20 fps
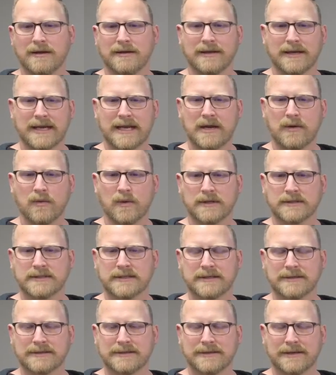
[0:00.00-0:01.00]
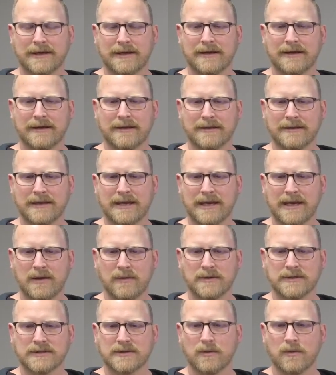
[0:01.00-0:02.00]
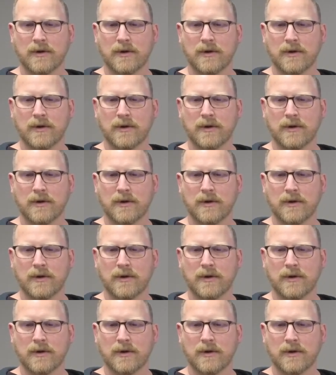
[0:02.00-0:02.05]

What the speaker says: that he wasn't, that he was the